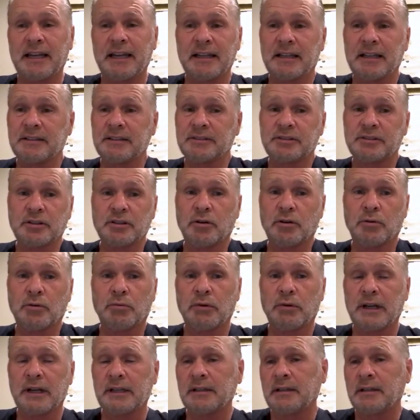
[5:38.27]
And so
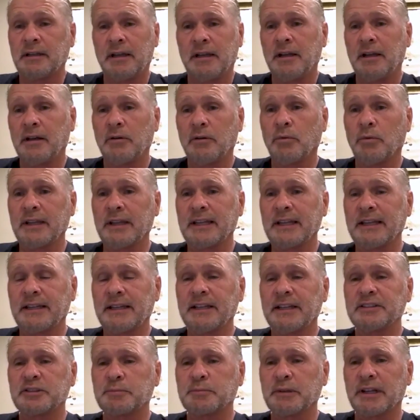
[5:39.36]
when they
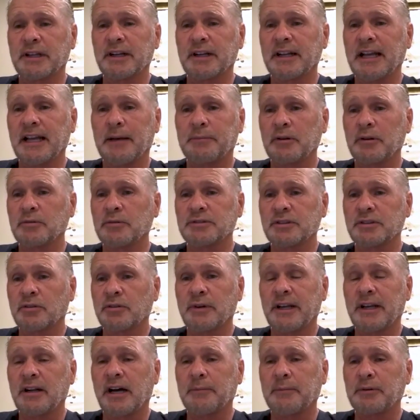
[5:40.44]
did split it up, it was a
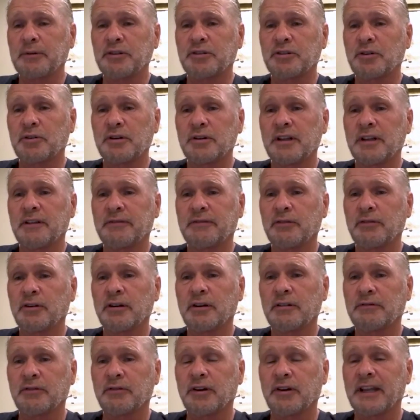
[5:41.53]
great opportunity for
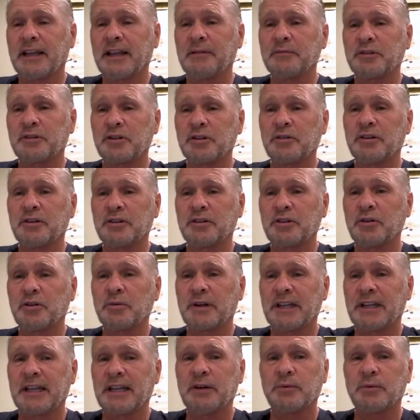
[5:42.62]
him, too, to do what he really